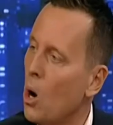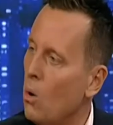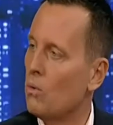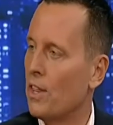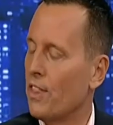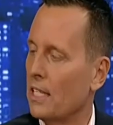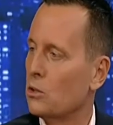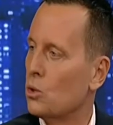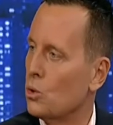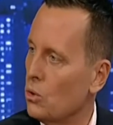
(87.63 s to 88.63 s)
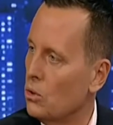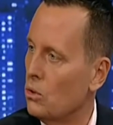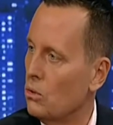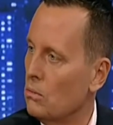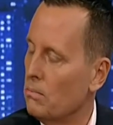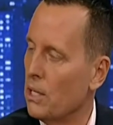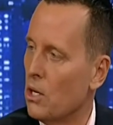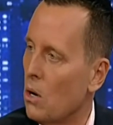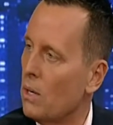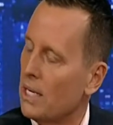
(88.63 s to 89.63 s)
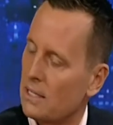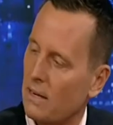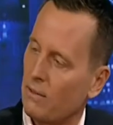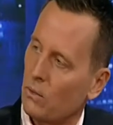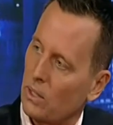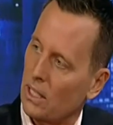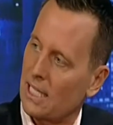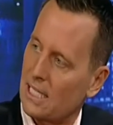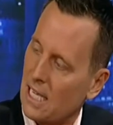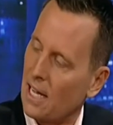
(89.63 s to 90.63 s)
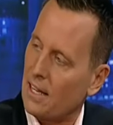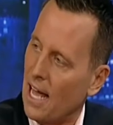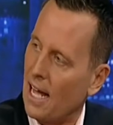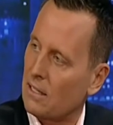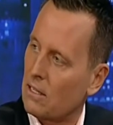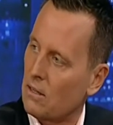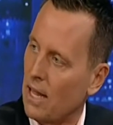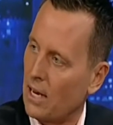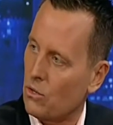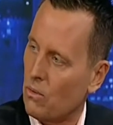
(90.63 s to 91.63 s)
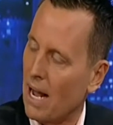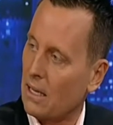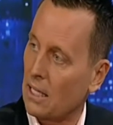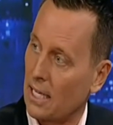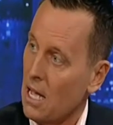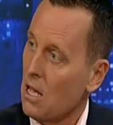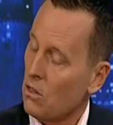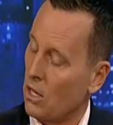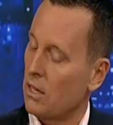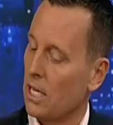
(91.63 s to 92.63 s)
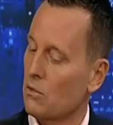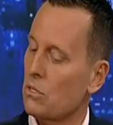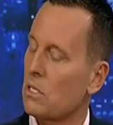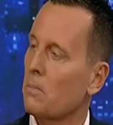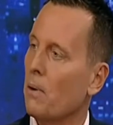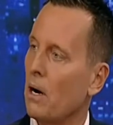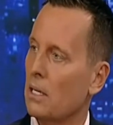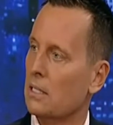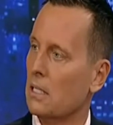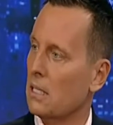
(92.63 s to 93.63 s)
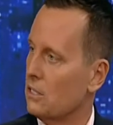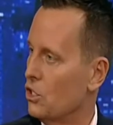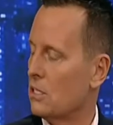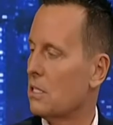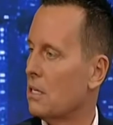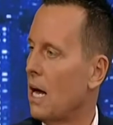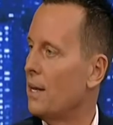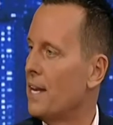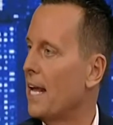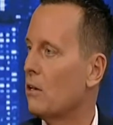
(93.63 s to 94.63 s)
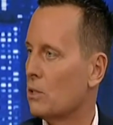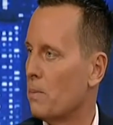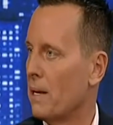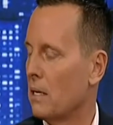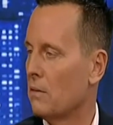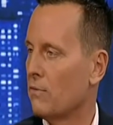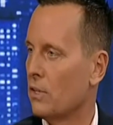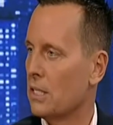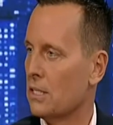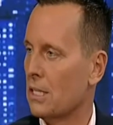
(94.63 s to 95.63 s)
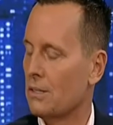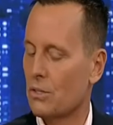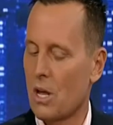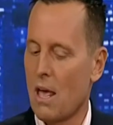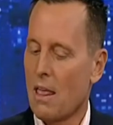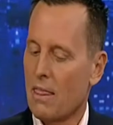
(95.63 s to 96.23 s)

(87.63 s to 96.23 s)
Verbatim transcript: know that that's true, but no one has ever really said that that directly. The, the interesting part is just uh, NATO spending, for instance.